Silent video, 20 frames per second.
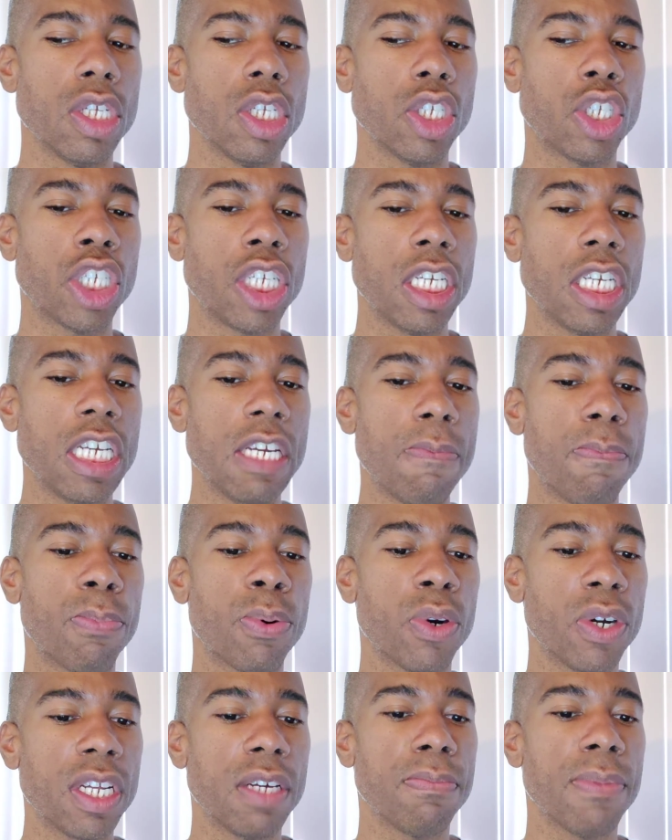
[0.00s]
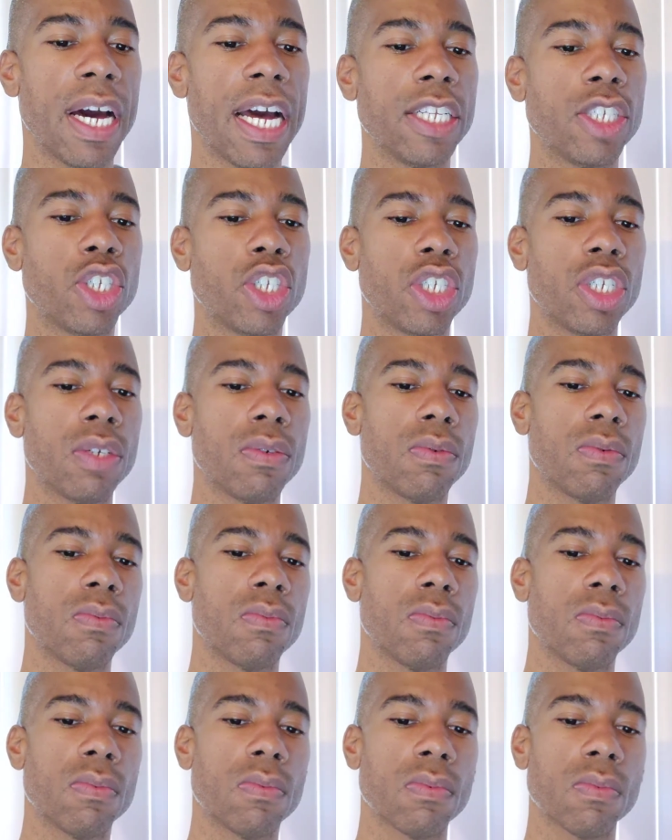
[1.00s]
she pretty much
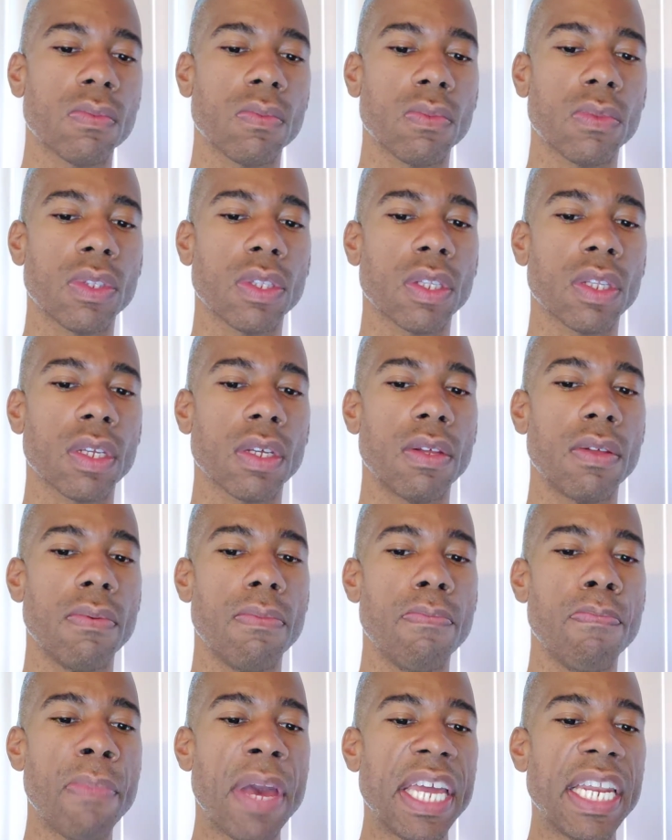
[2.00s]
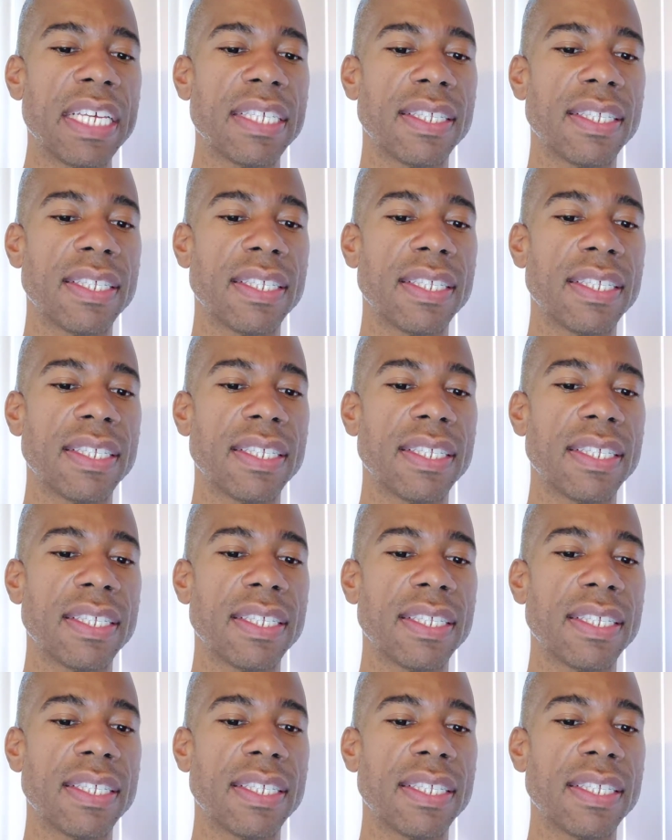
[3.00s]
made